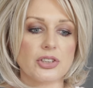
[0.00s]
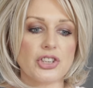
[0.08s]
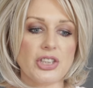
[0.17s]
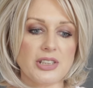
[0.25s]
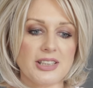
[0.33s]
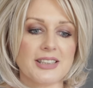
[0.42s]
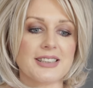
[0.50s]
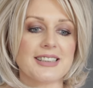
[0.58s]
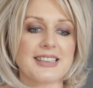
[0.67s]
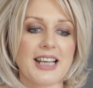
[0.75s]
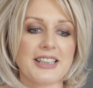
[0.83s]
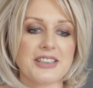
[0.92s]

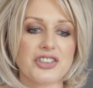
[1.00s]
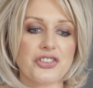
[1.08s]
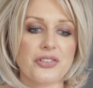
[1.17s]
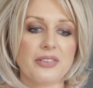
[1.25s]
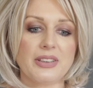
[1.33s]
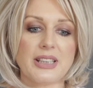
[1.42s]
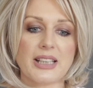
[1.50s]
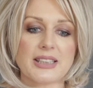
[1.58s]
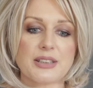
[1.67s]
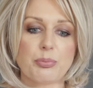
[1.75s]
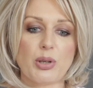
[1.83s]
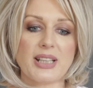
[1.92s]
genius science-driven
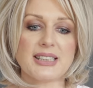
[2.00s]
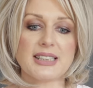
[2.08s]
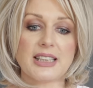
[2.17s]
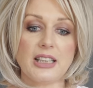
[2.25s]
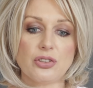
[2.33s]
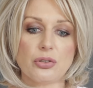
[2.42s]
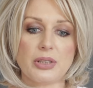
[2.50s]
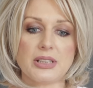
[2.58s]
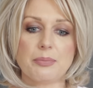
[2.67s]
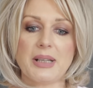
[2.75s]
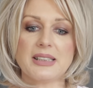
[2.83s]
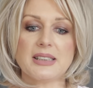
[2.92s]
express skin
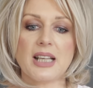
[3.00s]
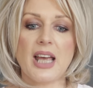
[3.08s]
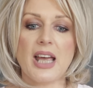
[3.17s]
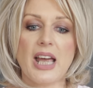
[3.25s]
treatments.